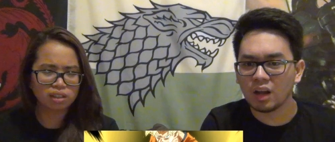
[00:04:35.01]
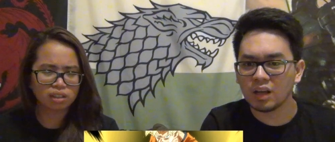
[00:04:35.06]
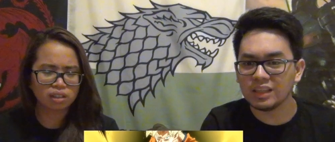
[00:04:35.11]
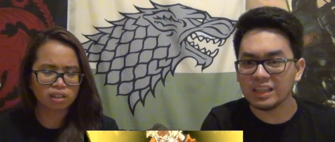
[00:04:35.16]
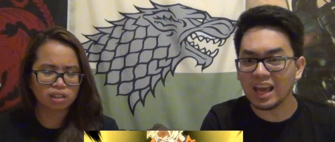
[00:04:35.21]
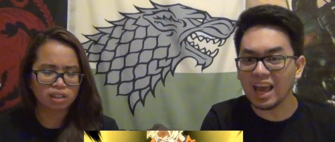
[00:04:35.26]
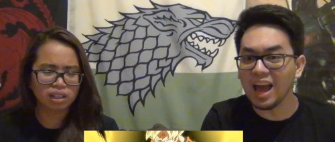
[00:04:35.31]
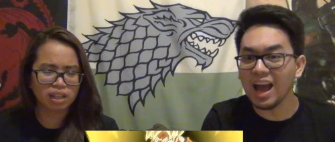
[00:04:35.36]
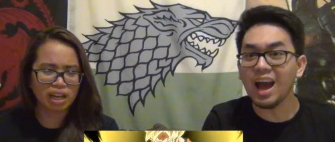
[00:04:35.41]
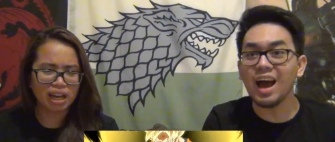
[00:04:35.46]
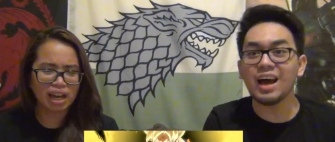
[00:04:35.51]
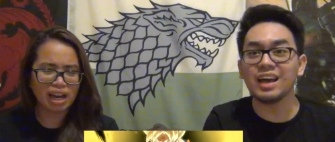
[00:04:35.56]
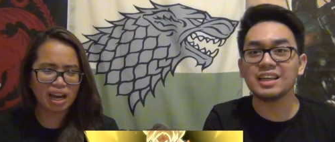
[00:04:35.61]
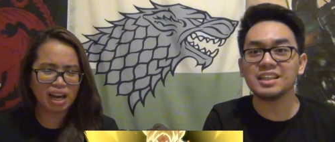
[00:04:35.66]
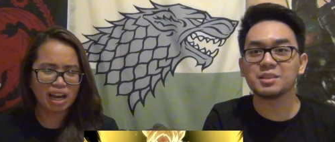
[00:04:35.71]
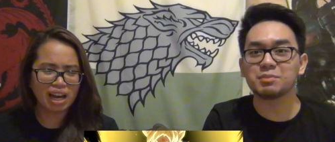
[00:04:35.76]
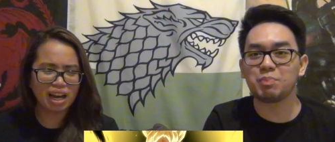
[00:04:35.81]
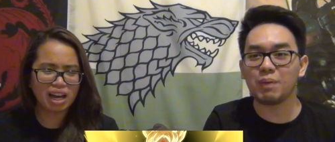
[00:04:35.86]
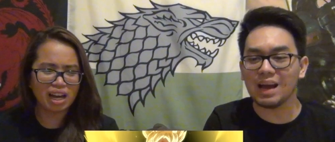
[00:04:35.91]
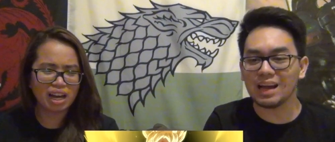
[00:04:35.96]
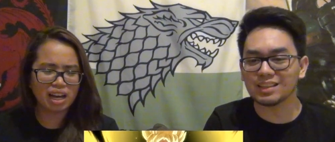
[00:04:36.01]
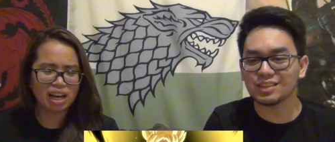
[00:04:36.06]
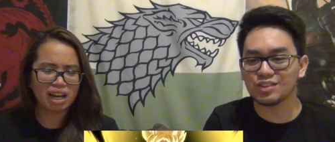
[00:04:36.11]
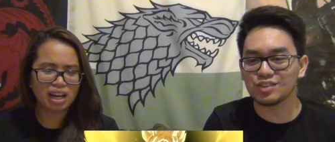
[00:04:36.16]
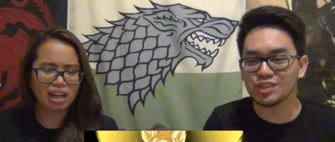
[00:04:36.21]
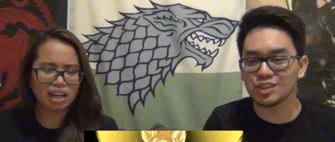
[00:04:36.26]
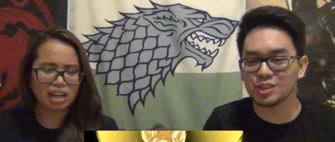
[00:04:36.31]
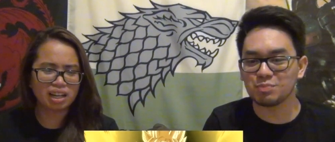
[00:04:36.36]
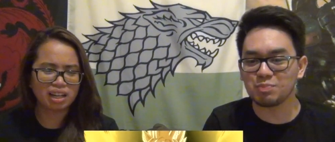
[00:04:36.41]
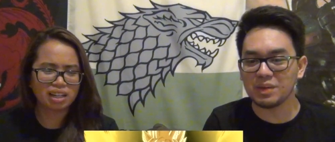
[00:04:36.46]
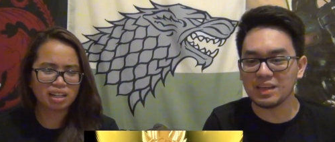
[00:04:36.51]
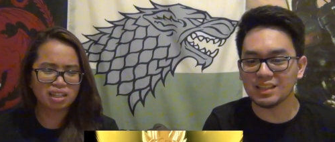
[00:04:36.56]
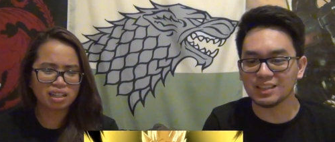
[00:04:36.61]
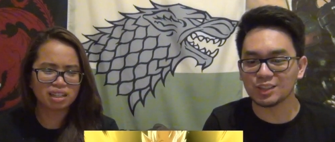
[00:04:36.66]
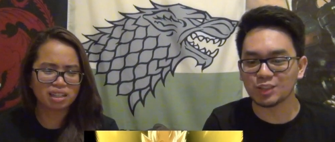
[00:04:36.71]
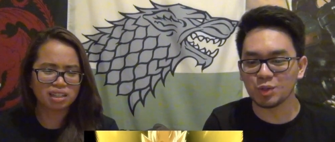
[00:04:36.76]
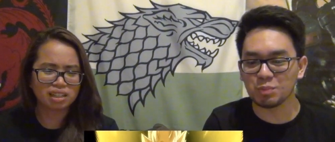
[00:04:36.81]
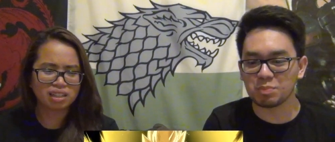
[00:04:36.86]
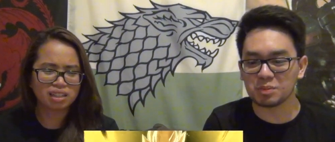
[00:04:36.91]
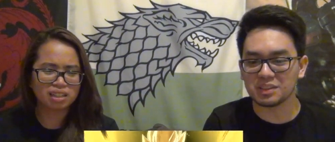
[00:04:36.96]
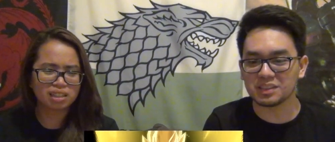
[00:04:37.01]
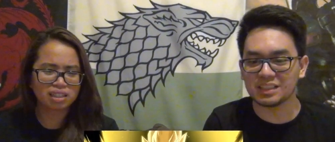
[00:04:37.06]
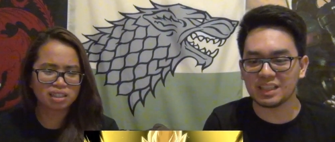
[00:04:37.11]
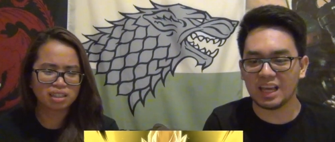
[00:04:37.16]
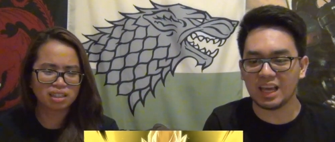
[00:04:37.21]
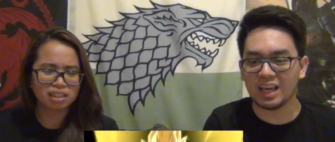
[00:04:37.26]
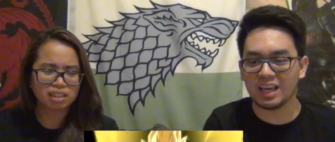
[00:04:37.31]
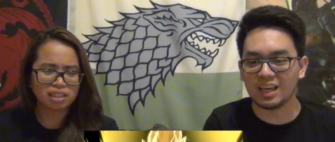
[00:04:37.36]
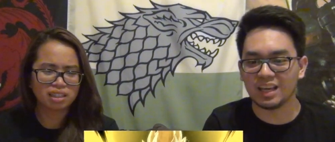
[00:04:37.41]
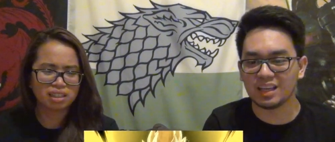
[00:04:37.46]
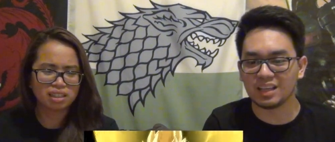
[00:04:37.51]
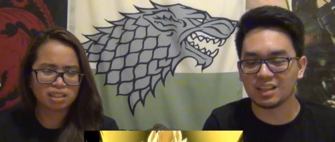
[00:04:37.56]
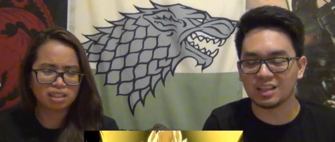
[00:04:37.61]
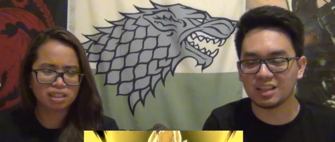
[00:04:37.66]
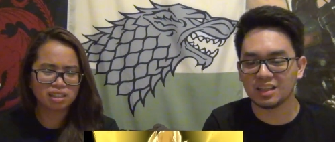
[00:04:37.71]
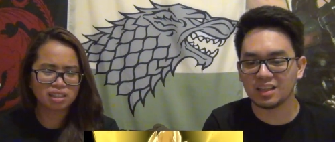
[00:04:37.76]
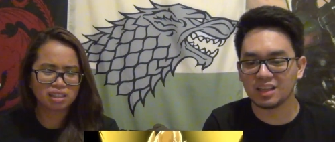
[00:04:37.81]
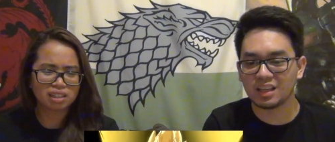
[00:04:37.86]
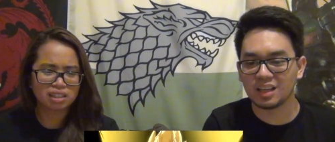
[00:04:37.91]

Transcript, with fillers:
Speaker 1: Yeah, yeah, he's back to just being Super Saiyan.